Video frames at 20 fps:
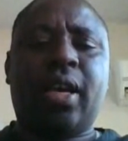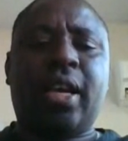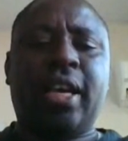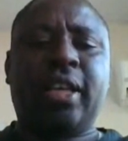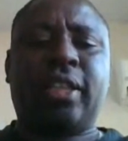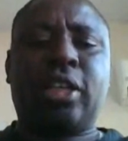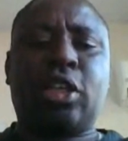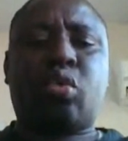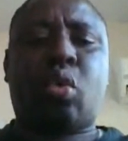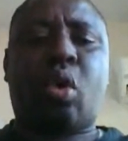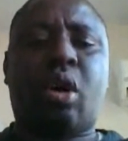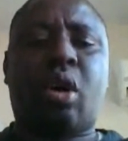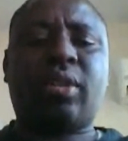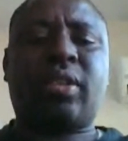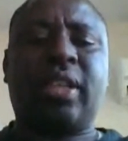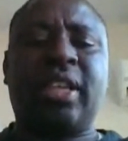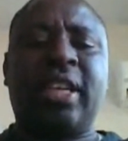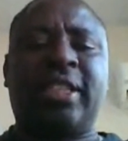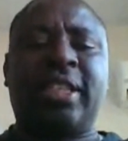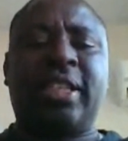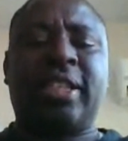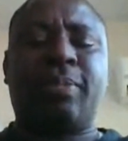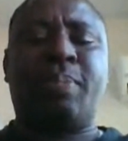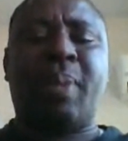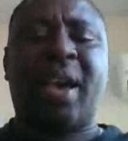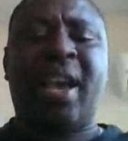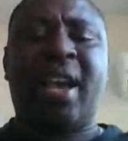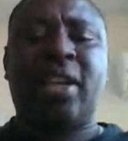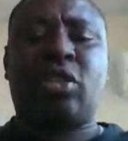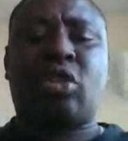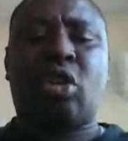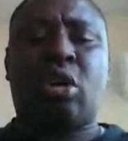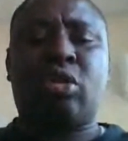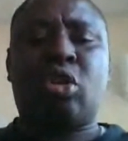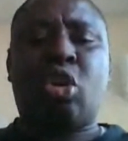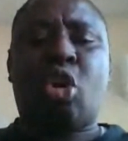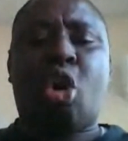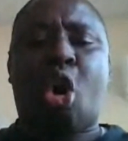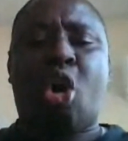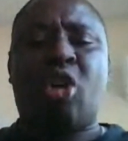It is what? It is based
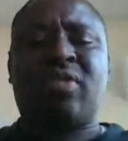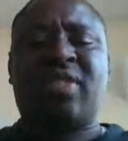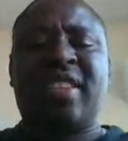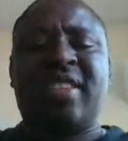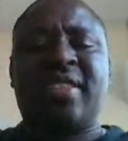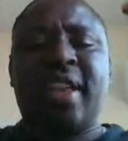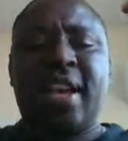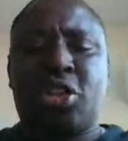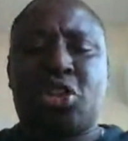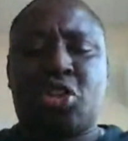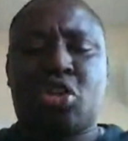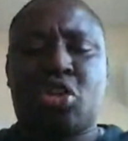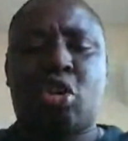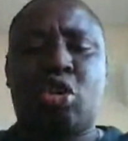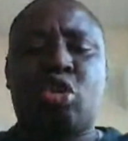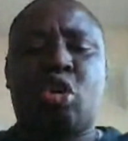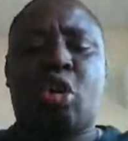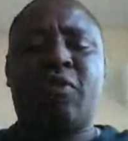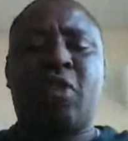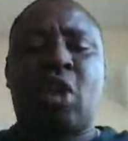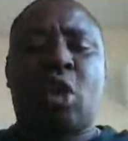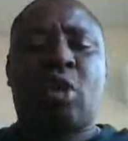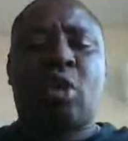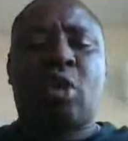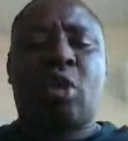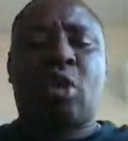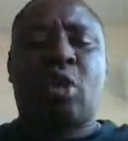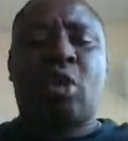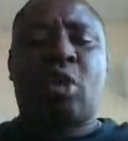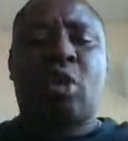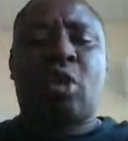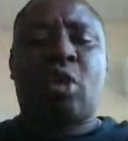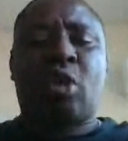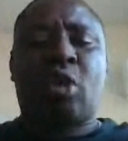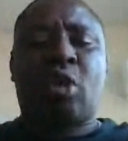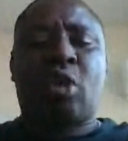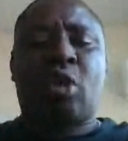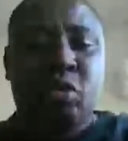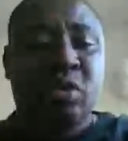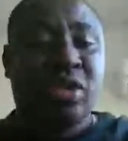on oxidation of the organic
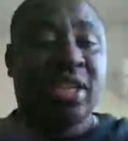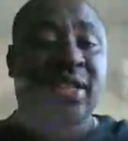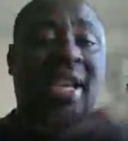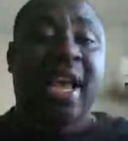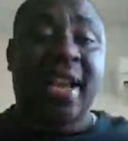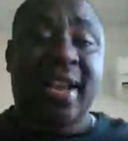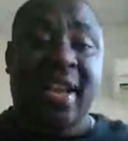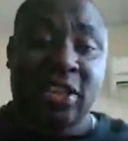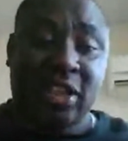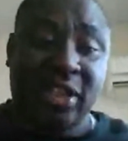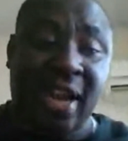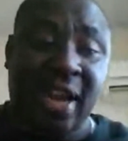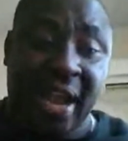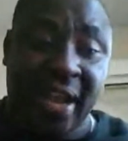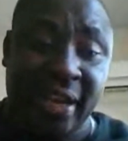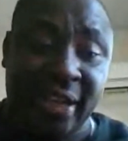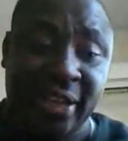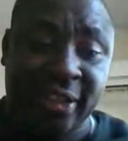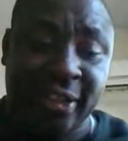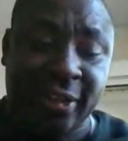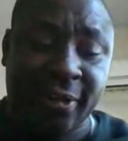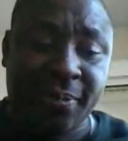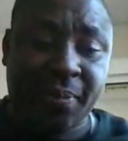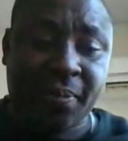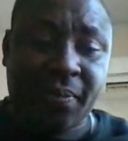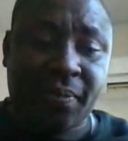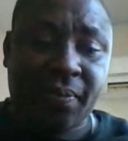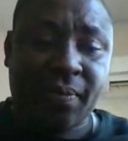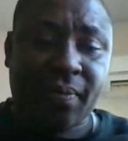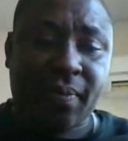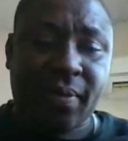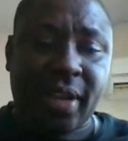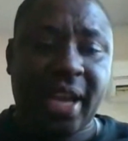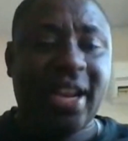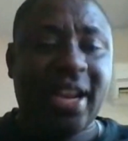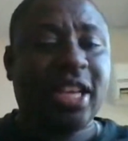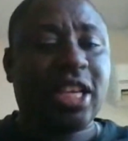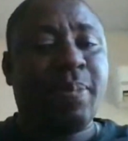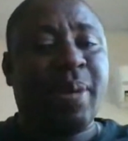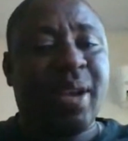material, which is energy diet,
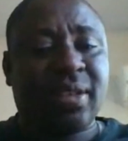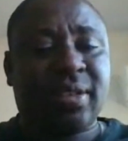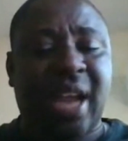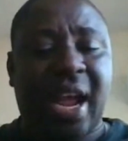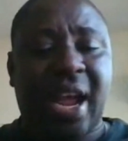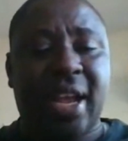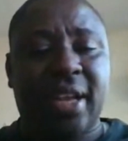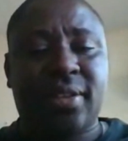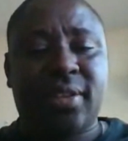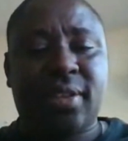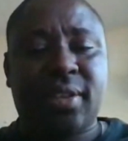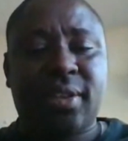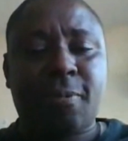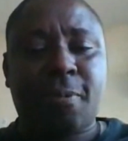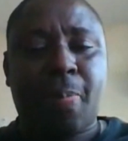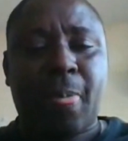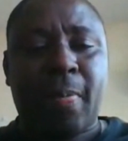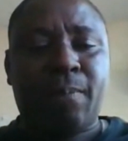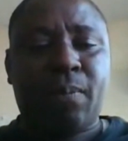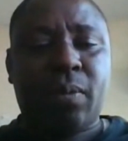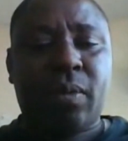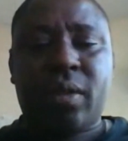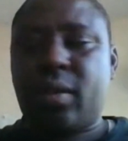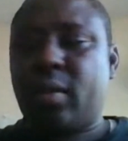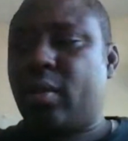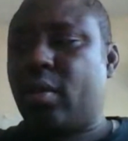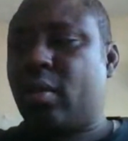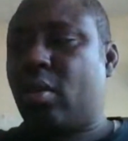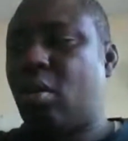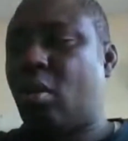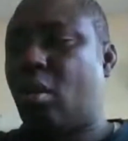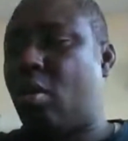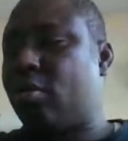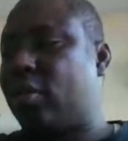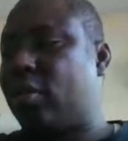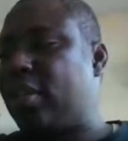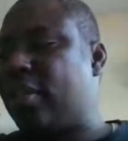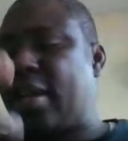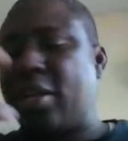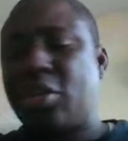energy-based diet.
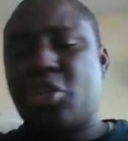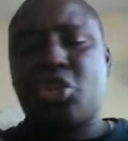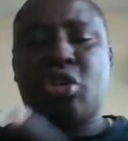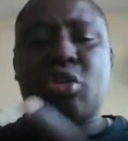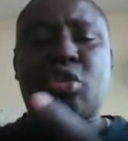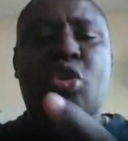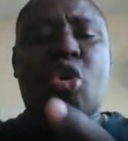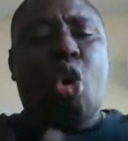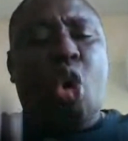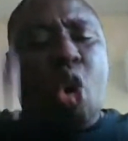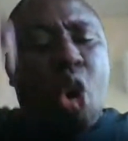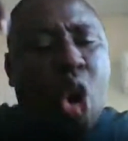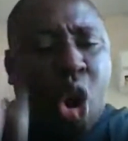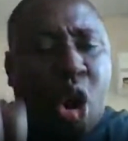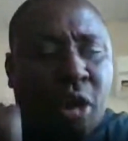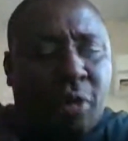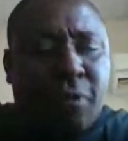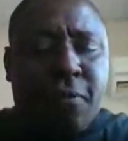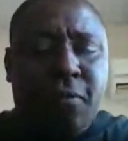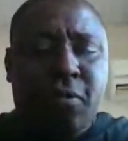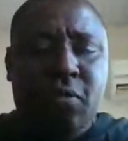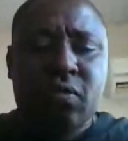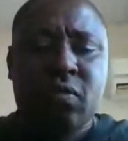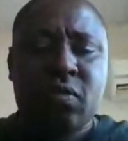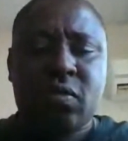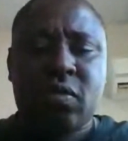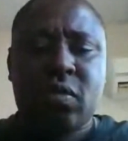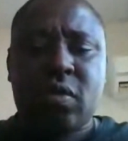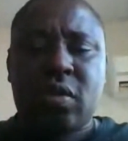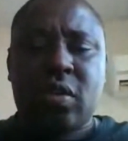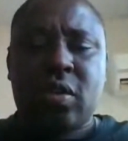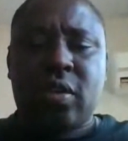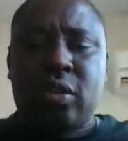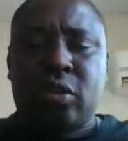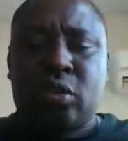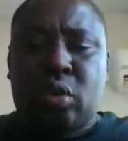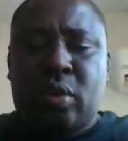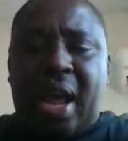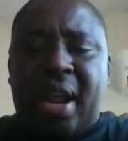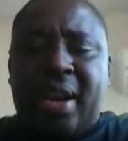Oxidation of,
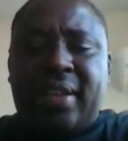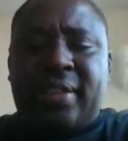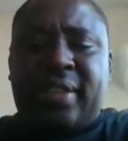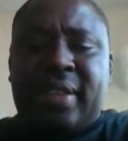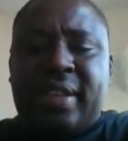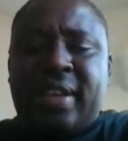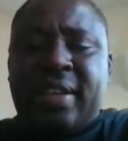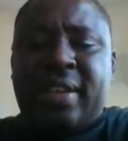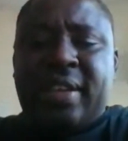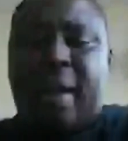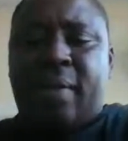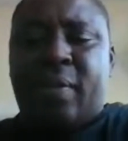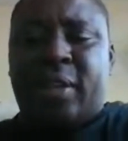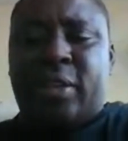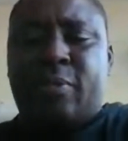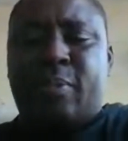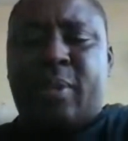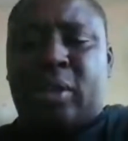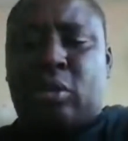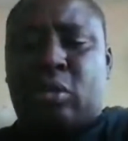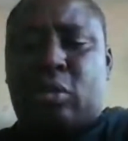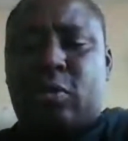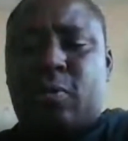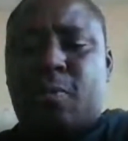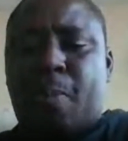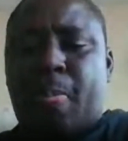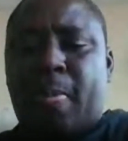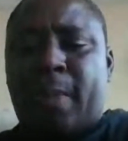so that is indirect method.